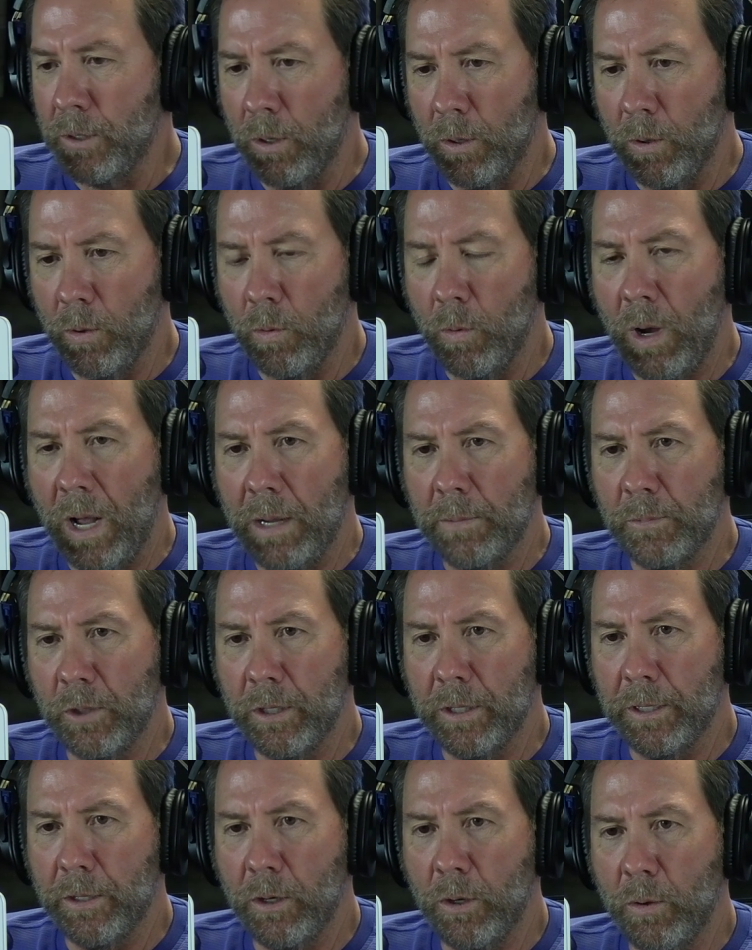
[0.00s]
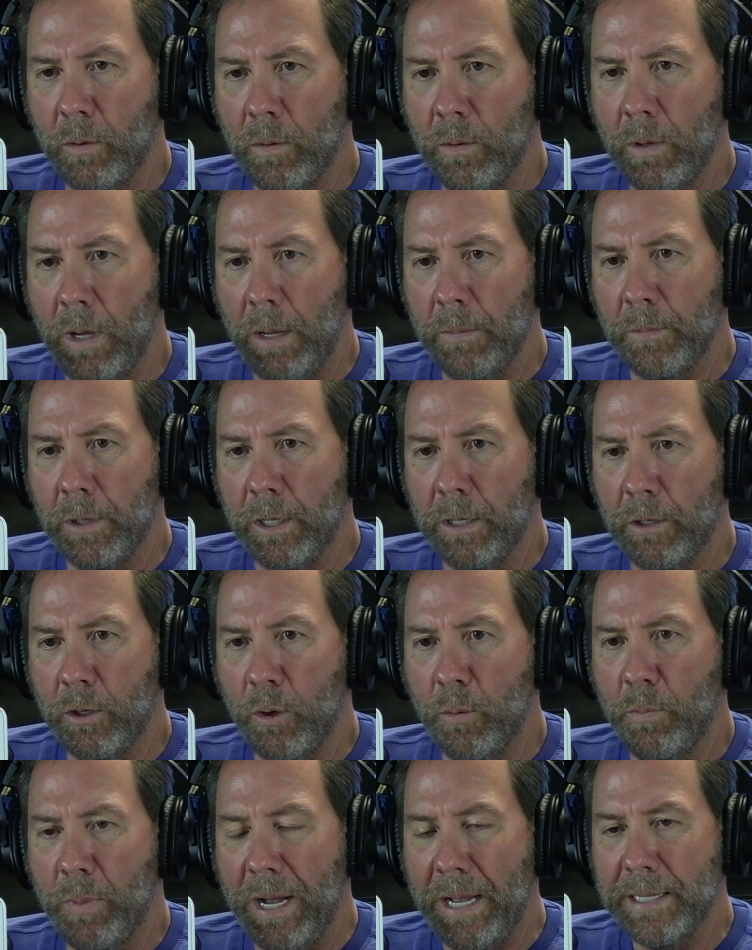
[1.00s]
so I'm going to
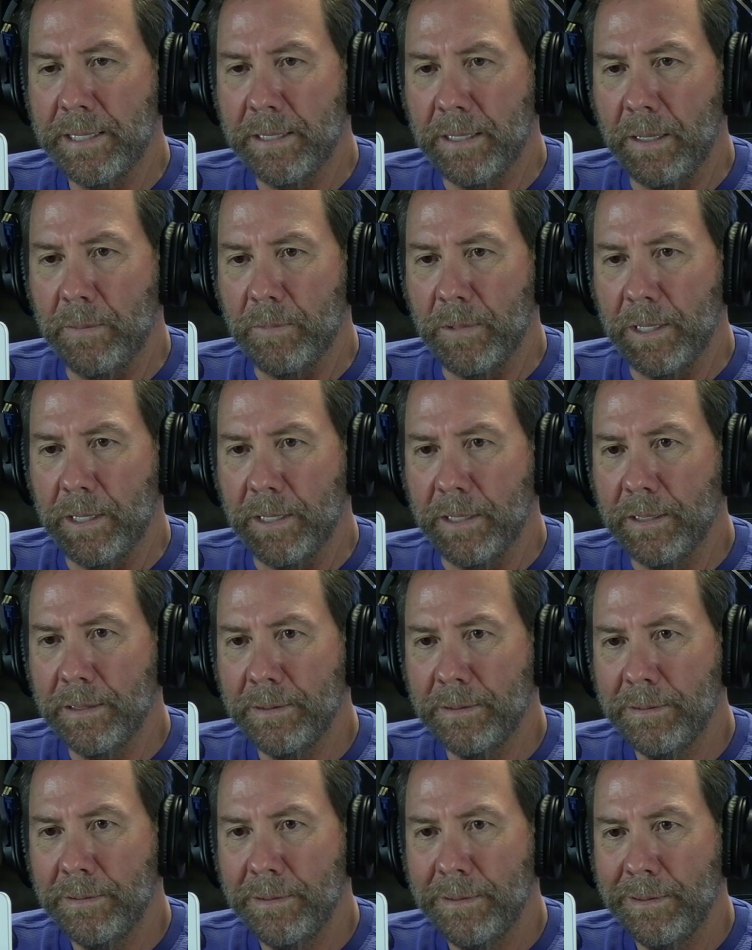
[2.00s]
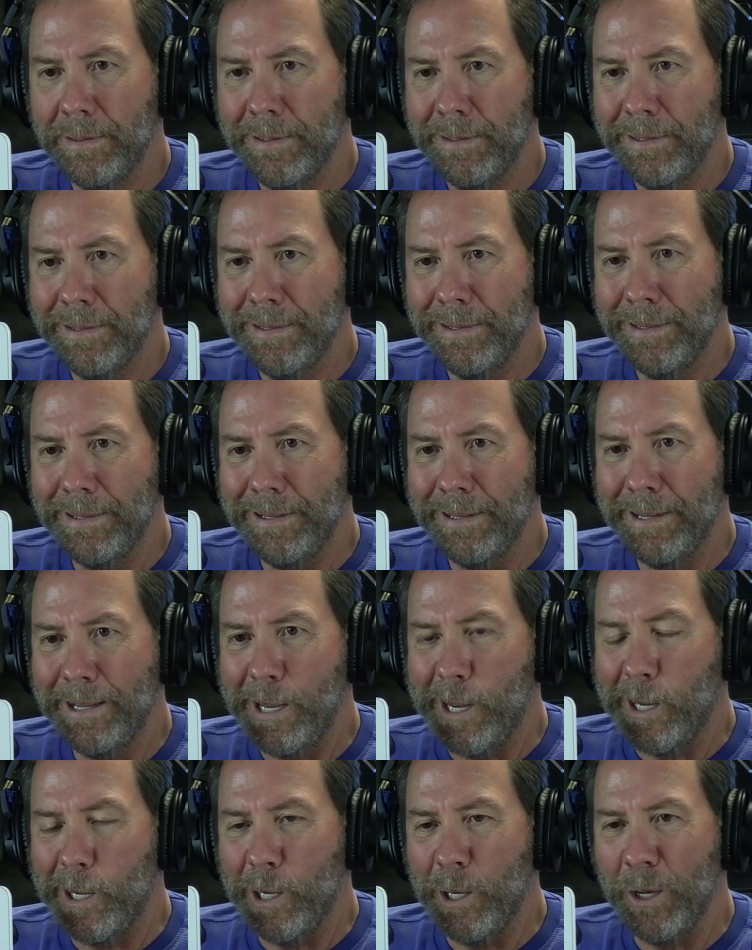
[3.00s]
go buy something,
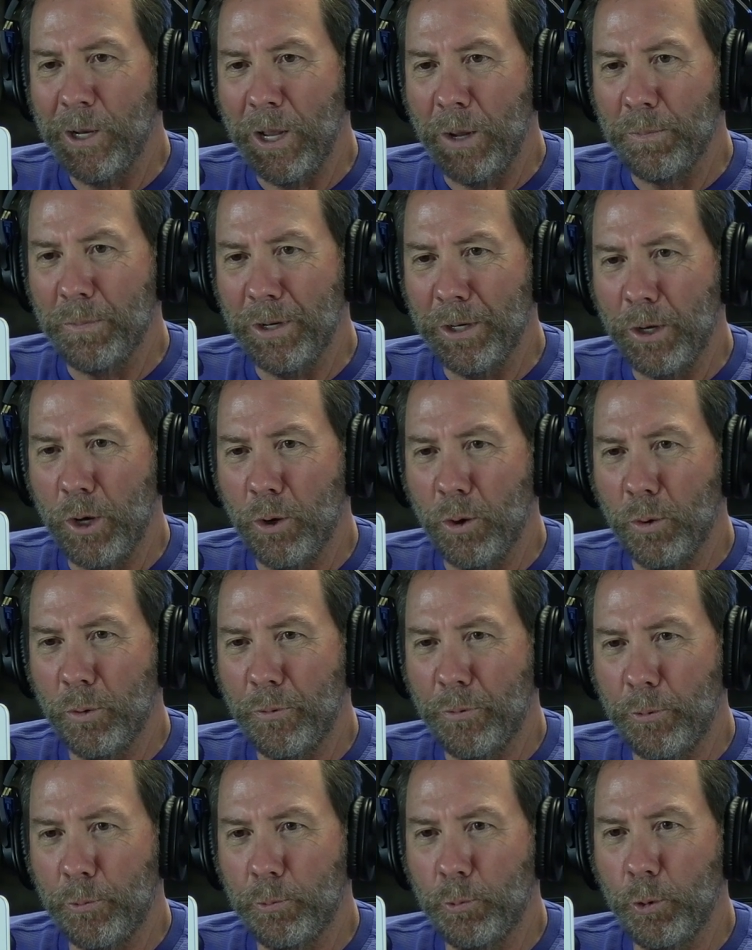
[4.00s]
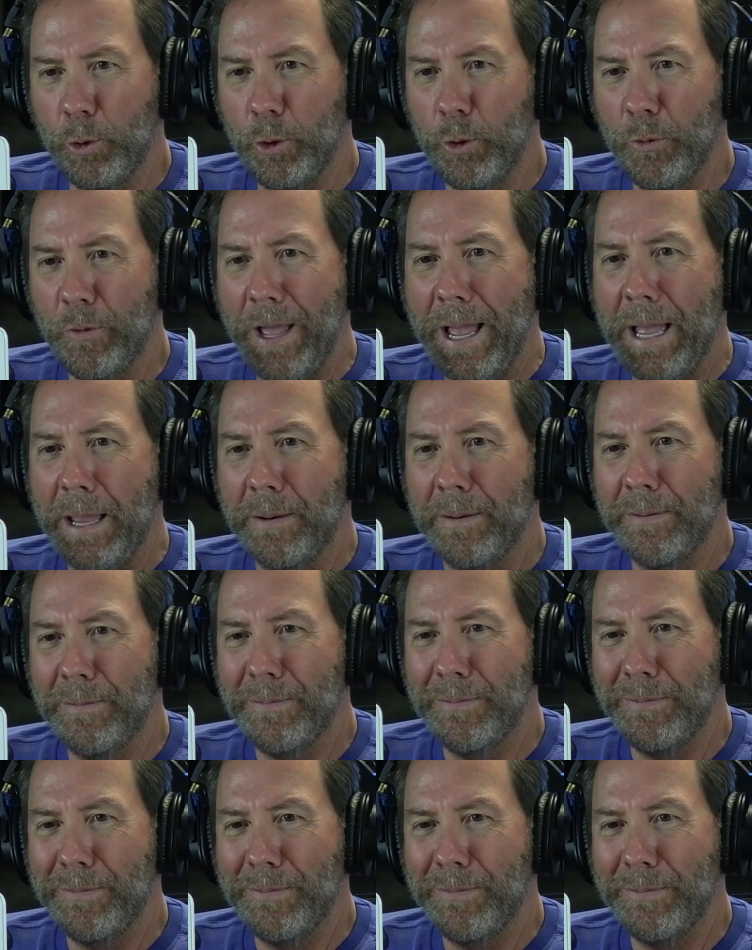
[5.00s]
and I'm going to go through that.